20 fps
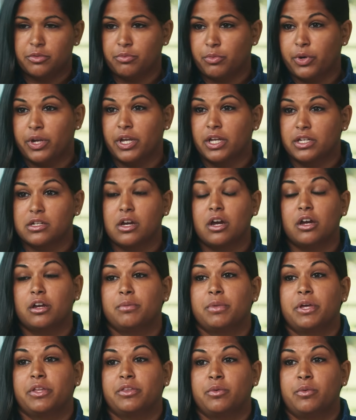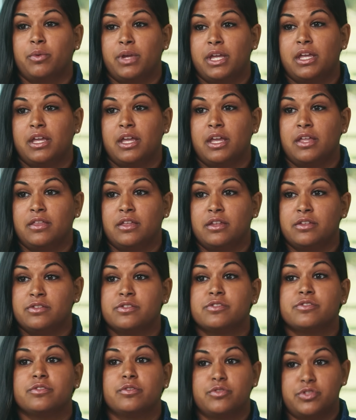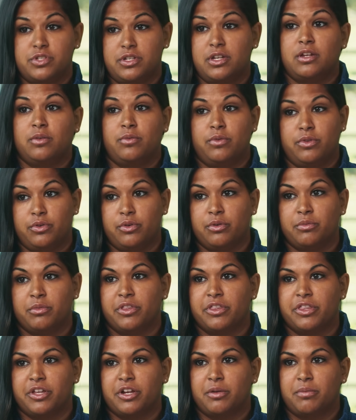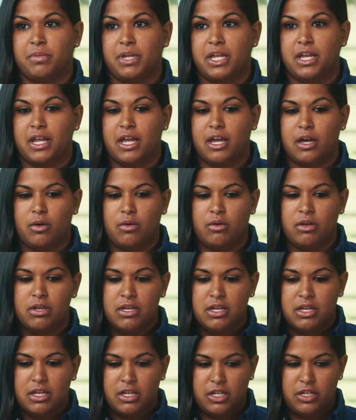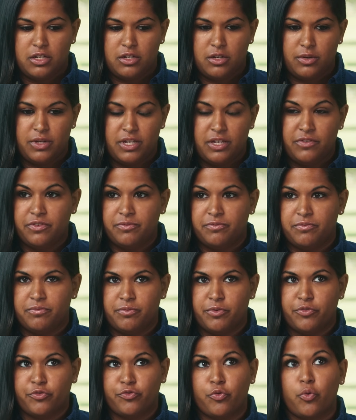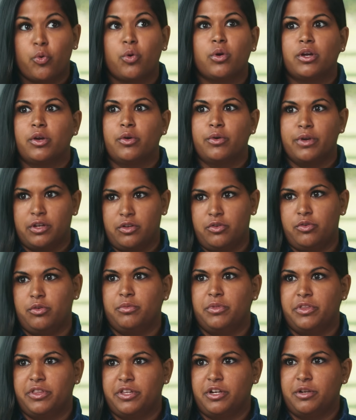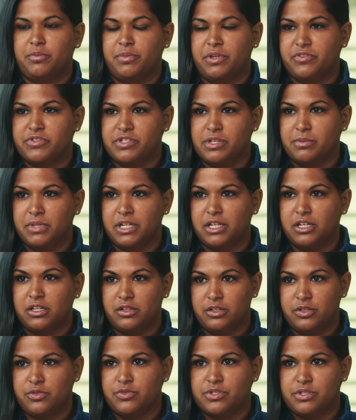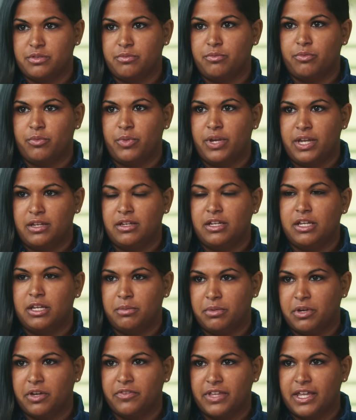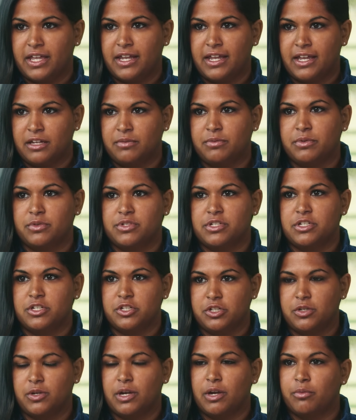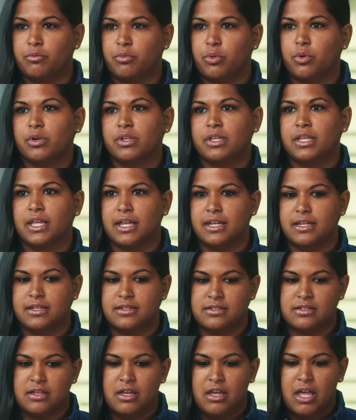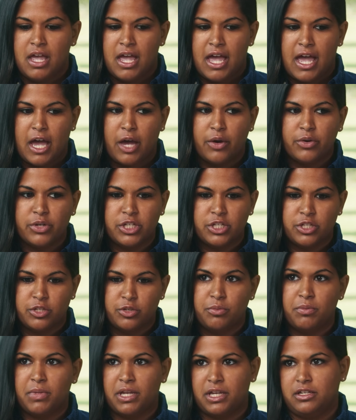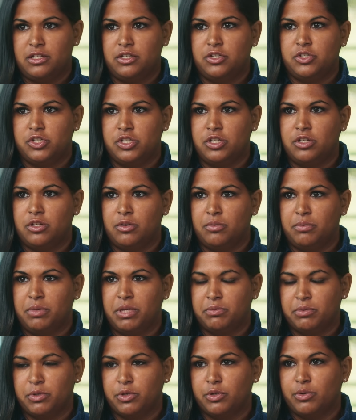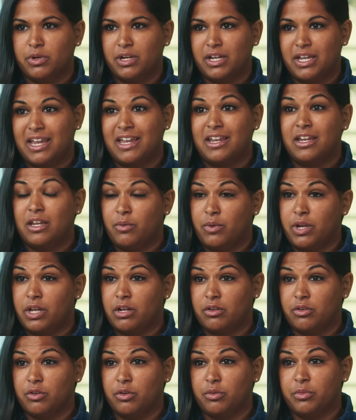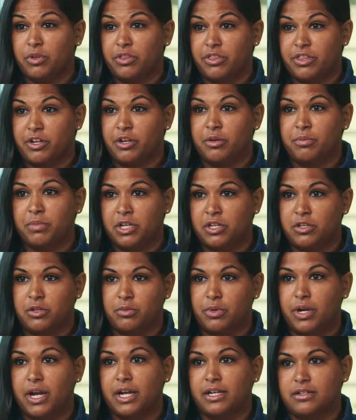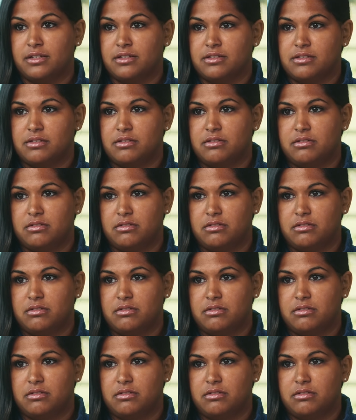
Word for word: Moya talk about the weight gain that is associated with hormone therapy and how, you know, even before going on hormone therapy, if somebody can lose some weight and keep off that adipose tissue, how important that is. How do you manage, you know, people who are gaining weight on hormone therapy in your practice?